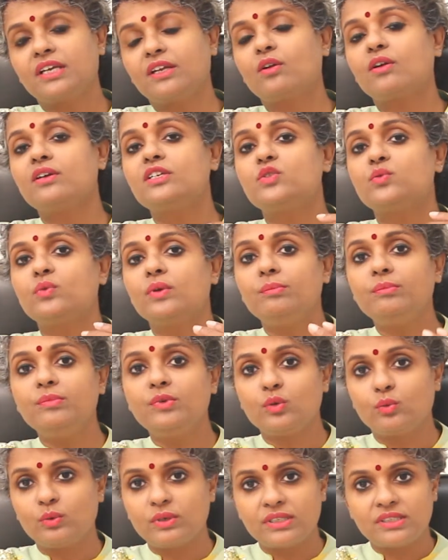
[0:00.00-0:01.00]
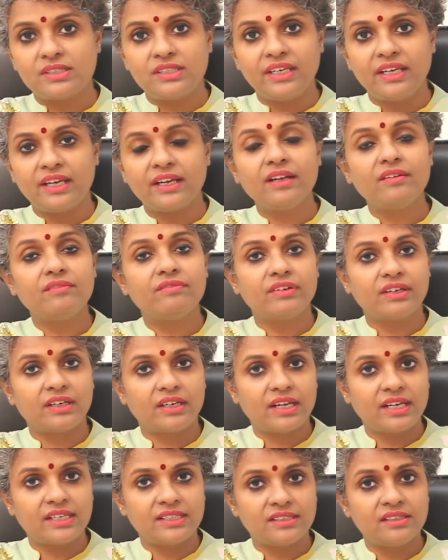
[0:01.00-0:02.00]
cannot swim towards the egg and
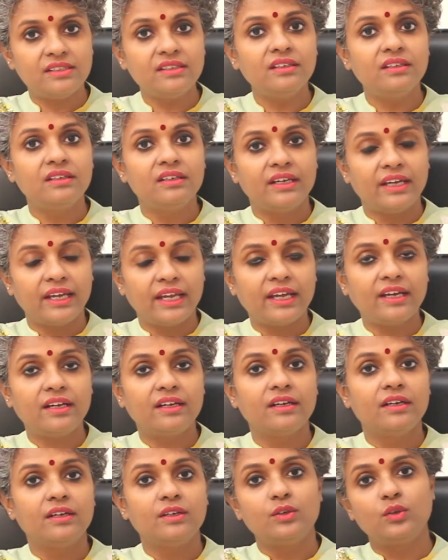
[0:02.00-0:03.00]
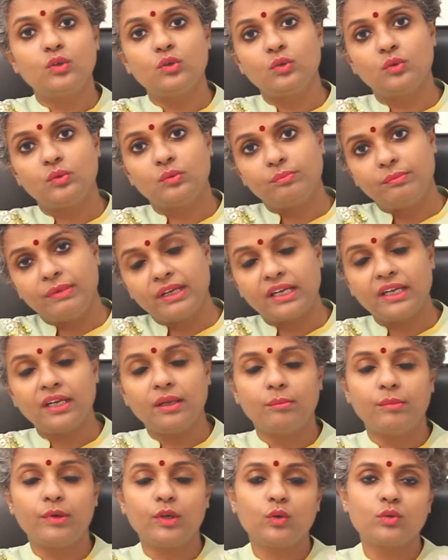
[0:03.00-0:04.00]
fertilize the egg to make an
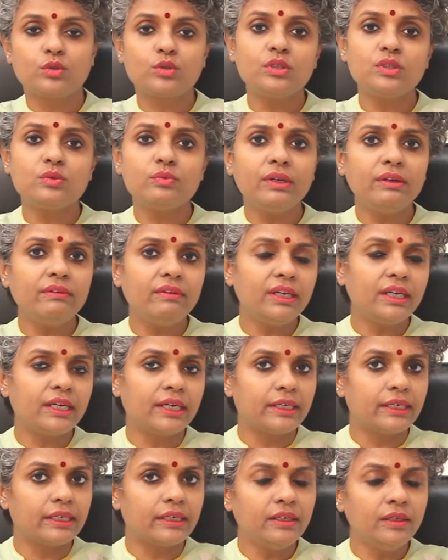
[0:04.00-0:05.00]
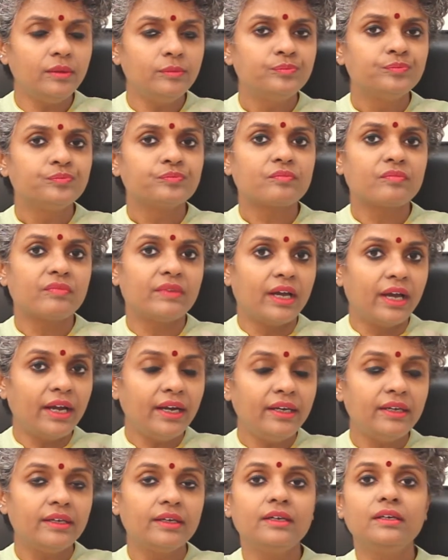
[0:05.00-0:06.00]
embryo. So it's very, very critical
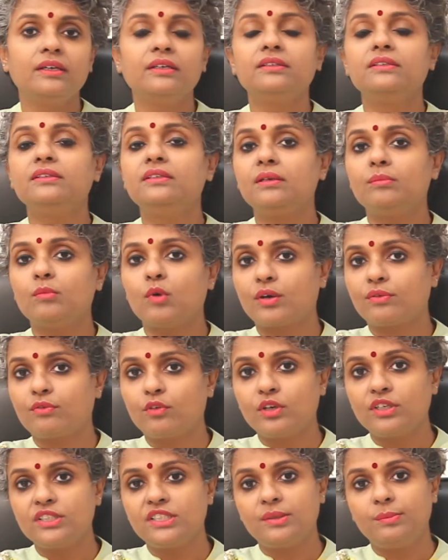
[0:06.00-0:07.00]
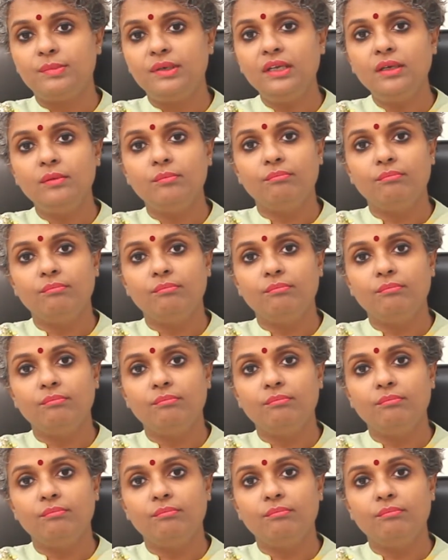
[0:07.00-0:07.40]
that the morphology be